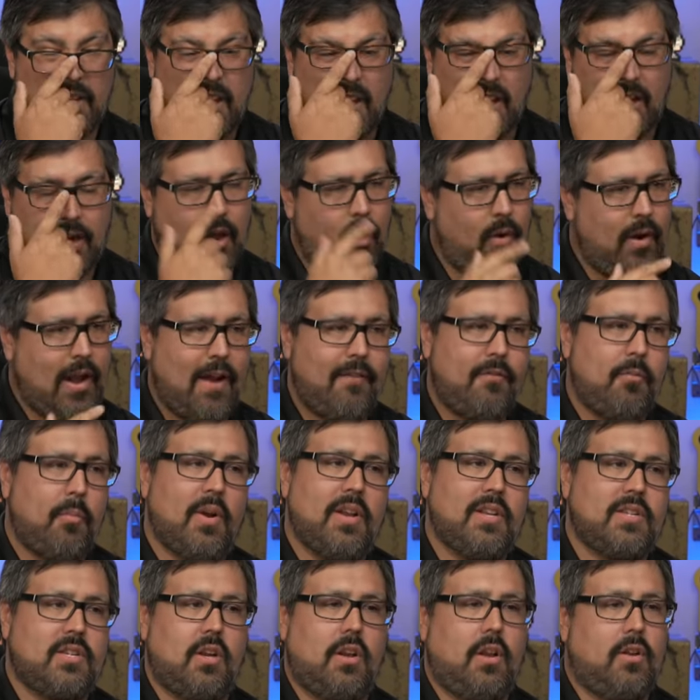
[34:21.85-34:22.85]
you know, and
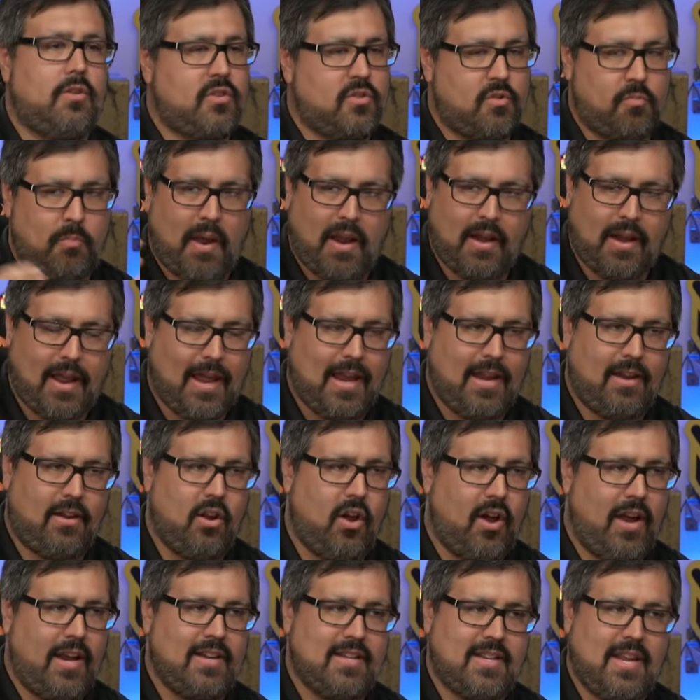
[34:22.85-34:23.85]
everybody's gonna spend eight,
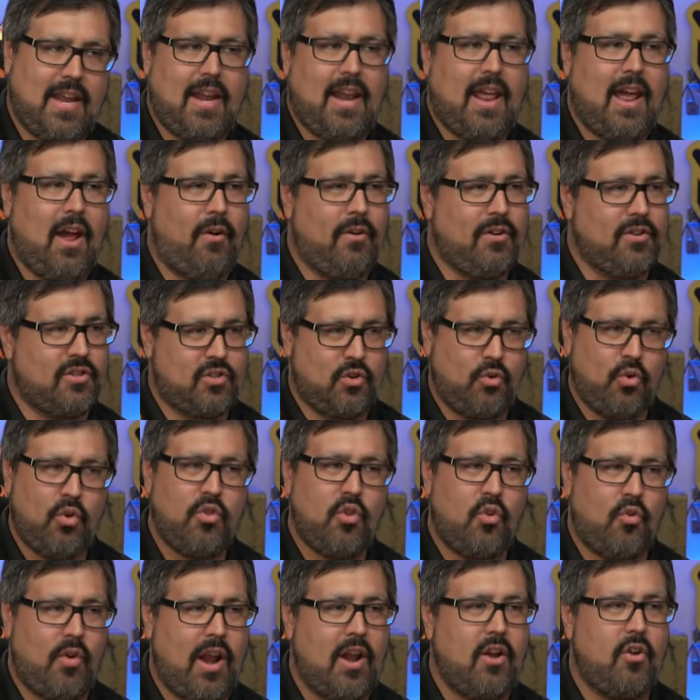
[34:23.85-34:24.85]
nine, ten hours doing the
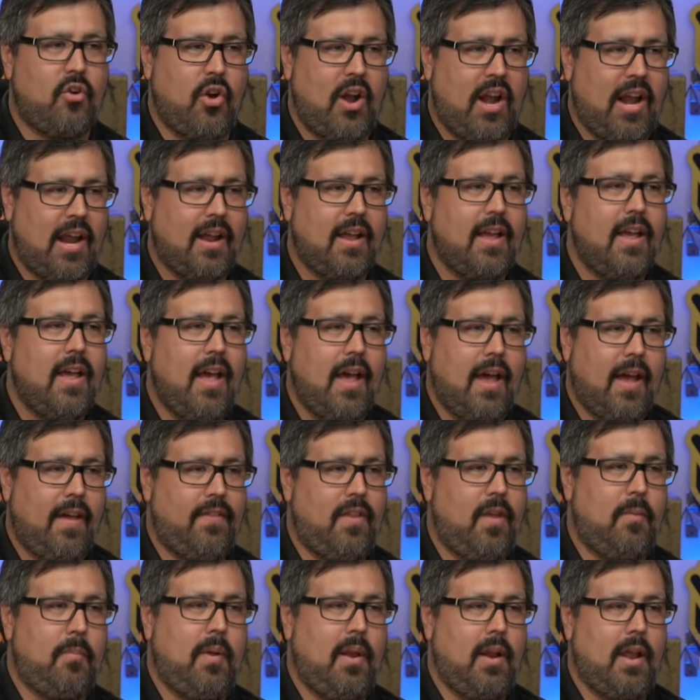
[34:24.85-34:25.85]
rendering and
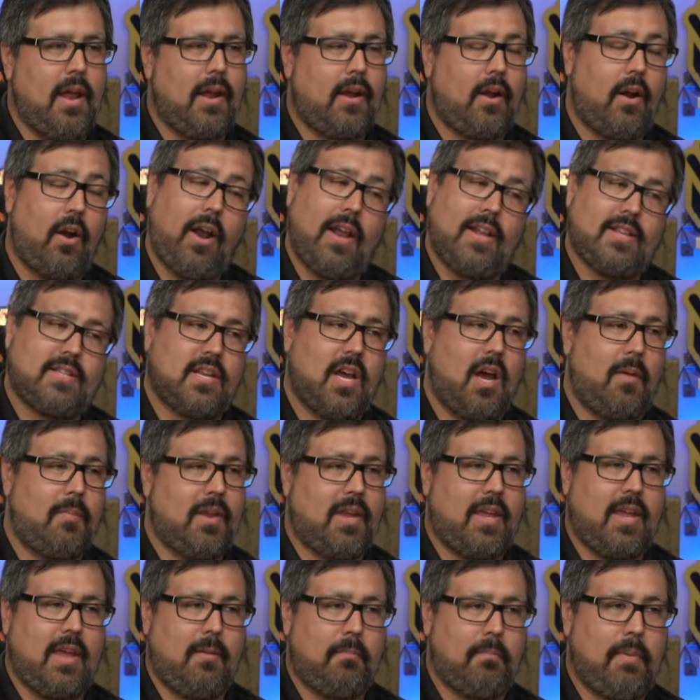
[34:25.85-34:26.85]
then be like, all right, it's time to
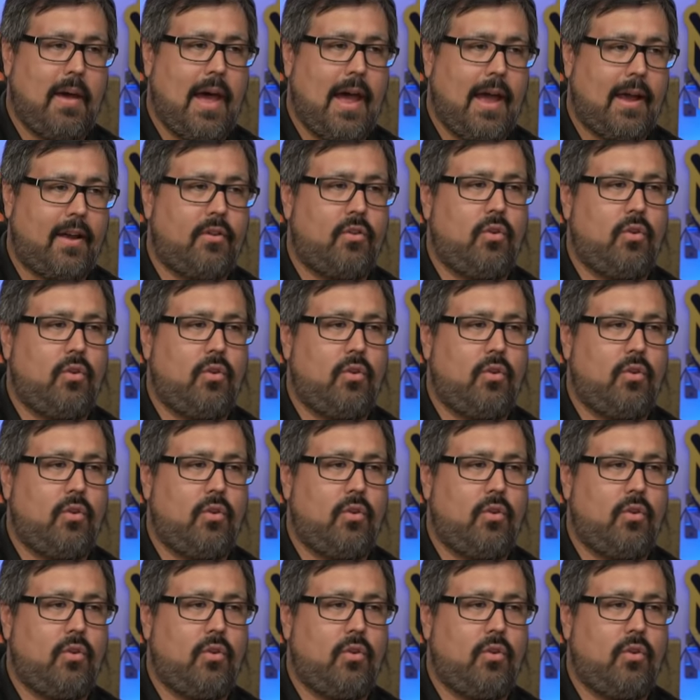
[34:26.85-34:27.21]
kick back.